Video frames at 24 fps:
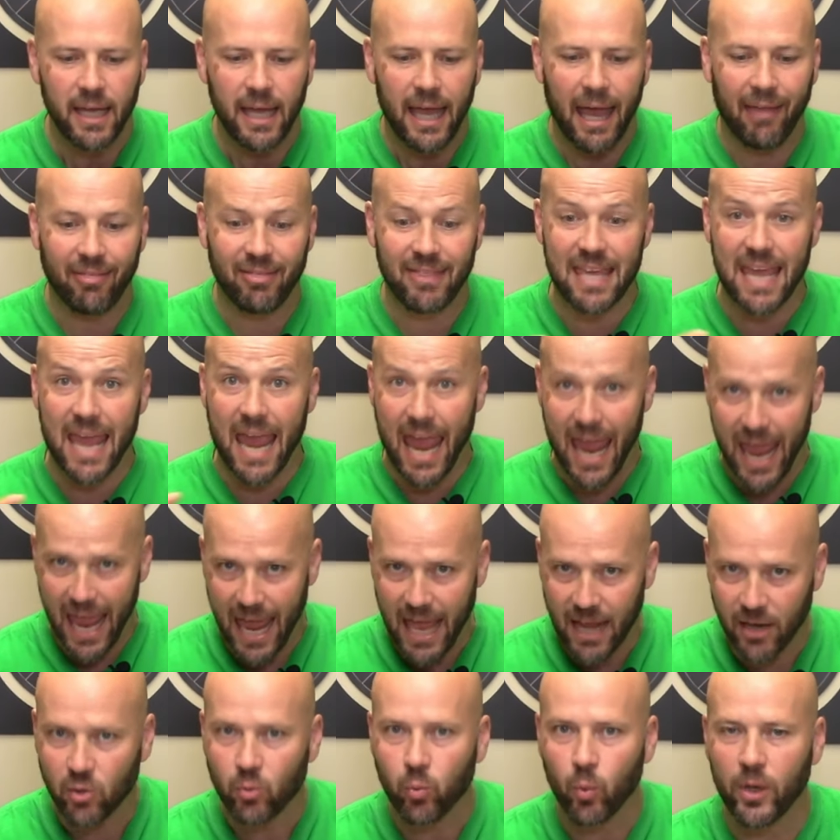At the
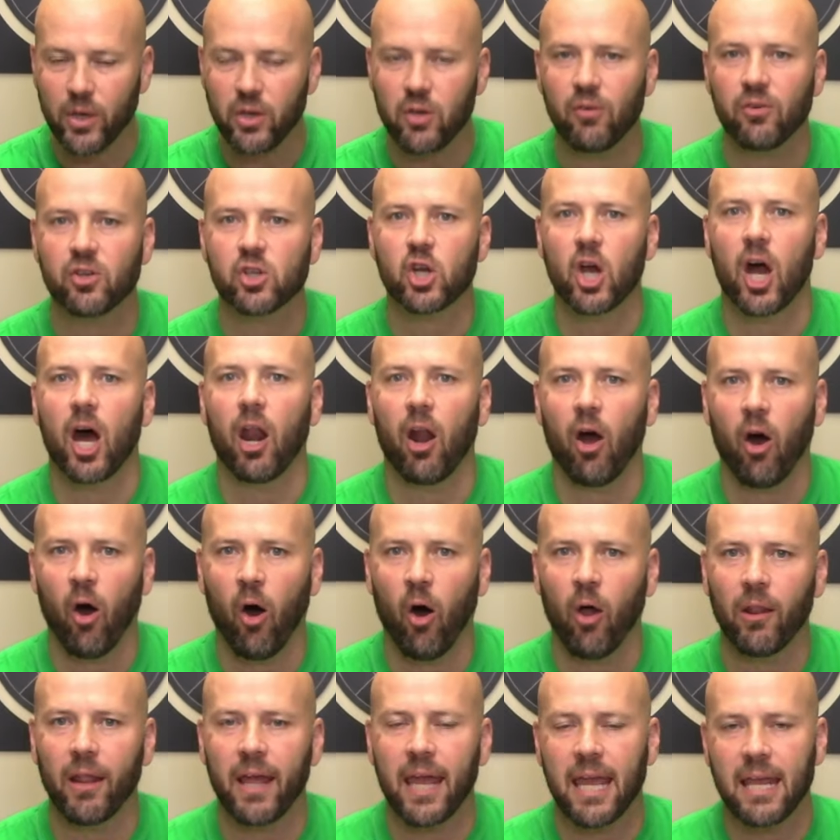end, when you shot
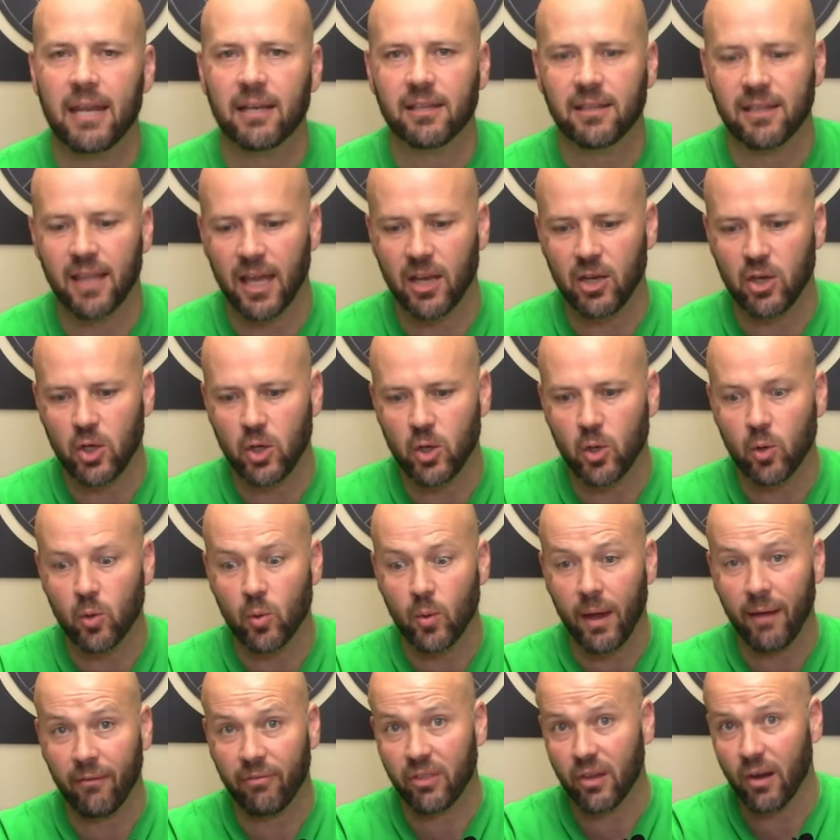all 8, then
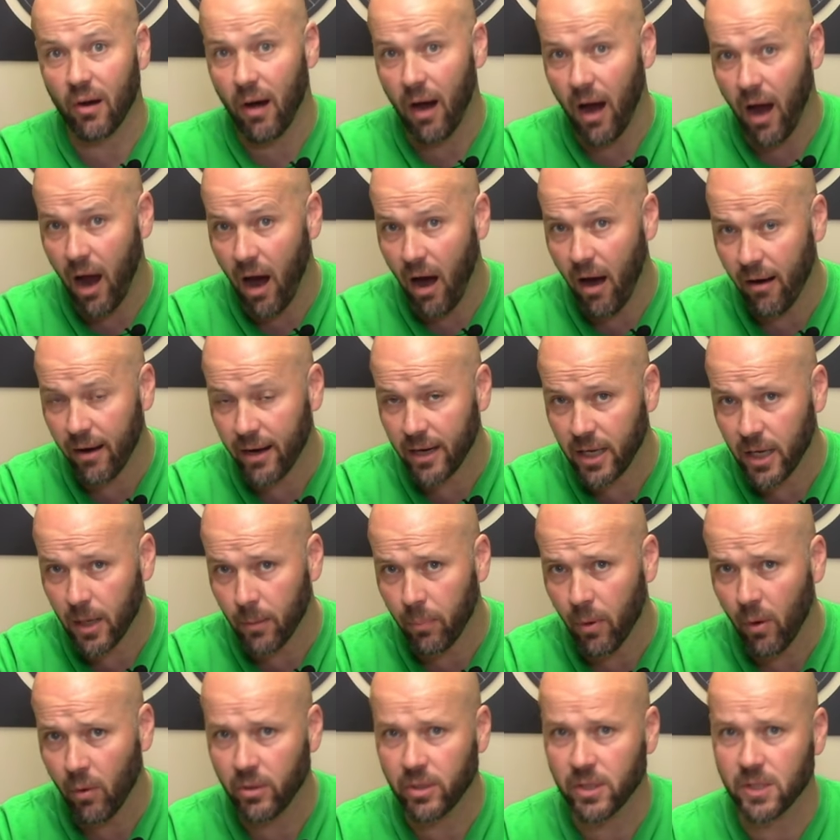you, if there are any
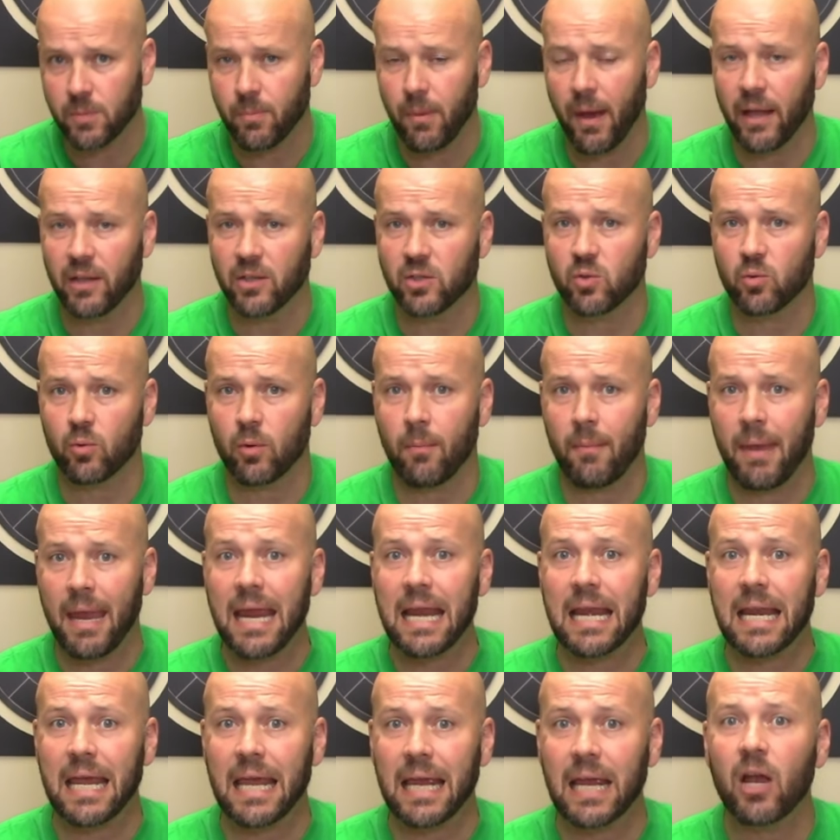opponent's buttons
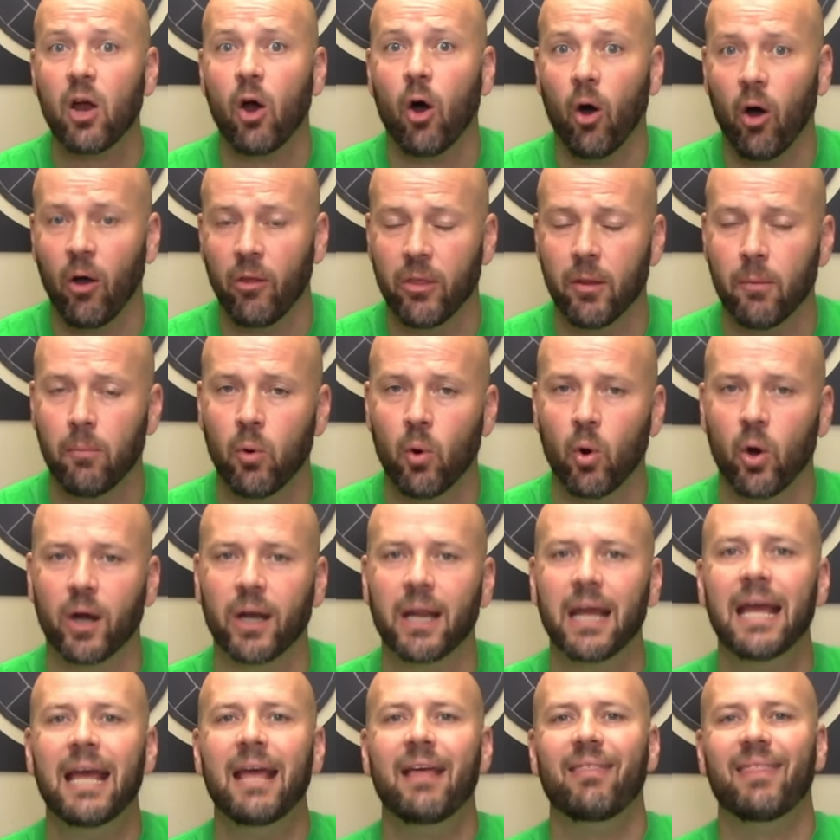remaining on the
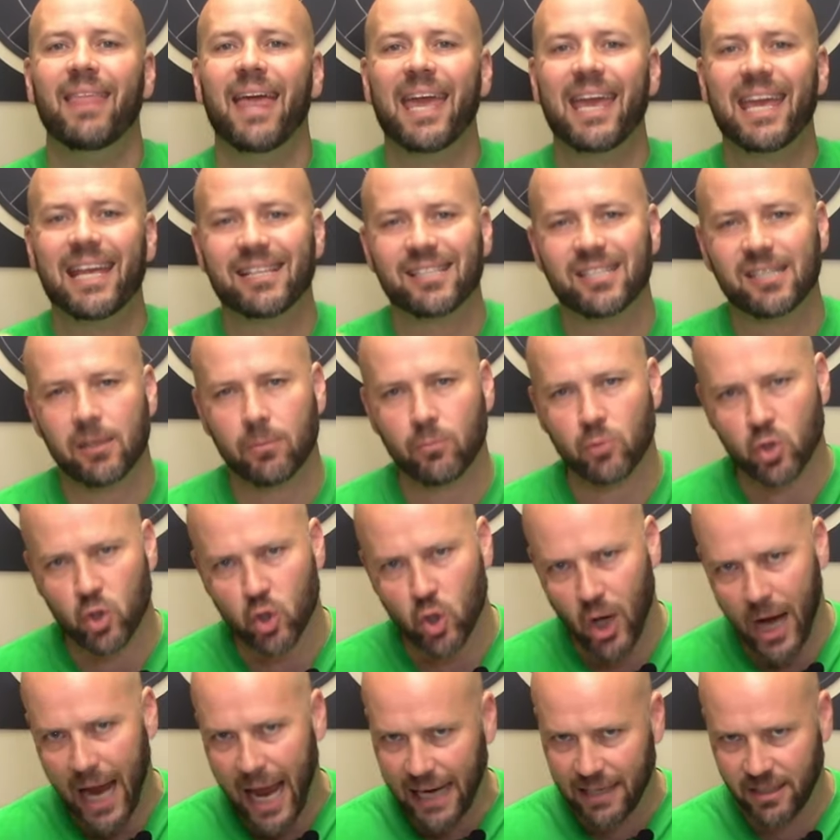board, they get
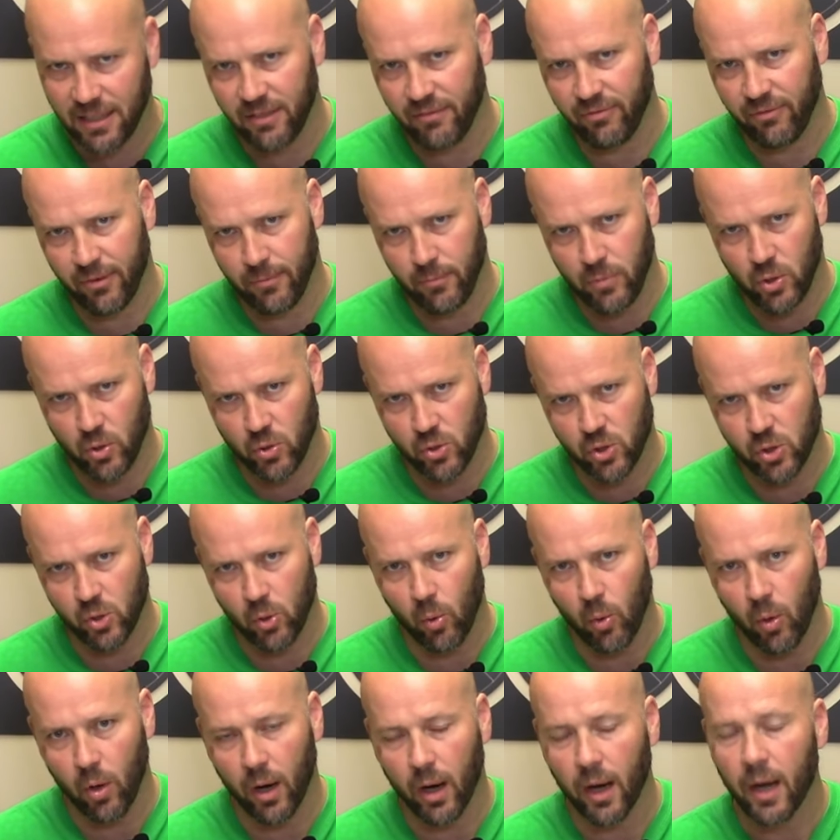subtracted from your
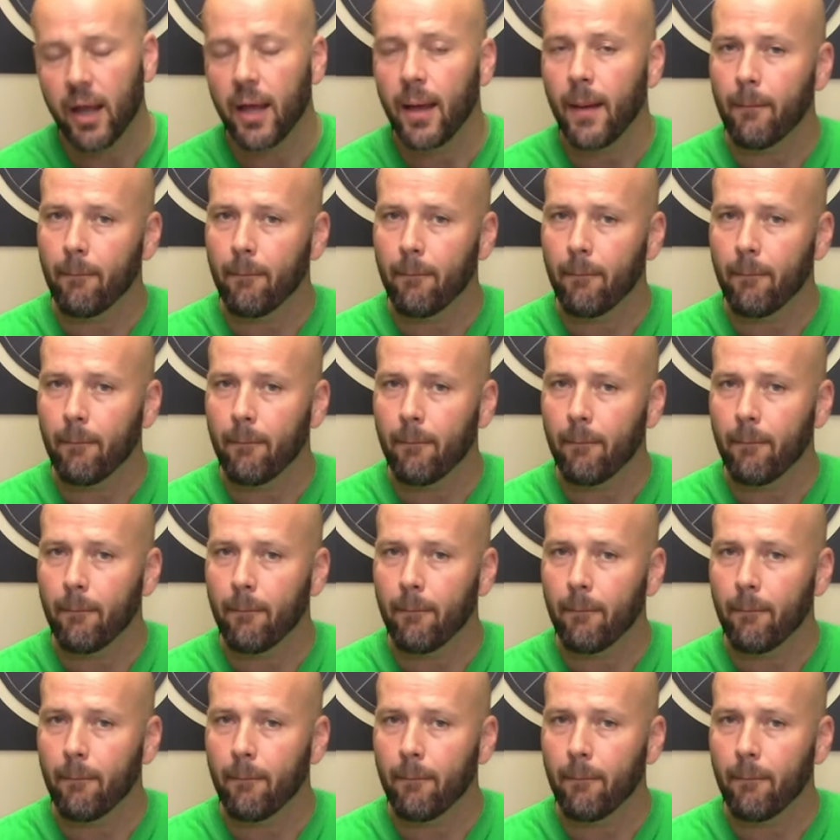score.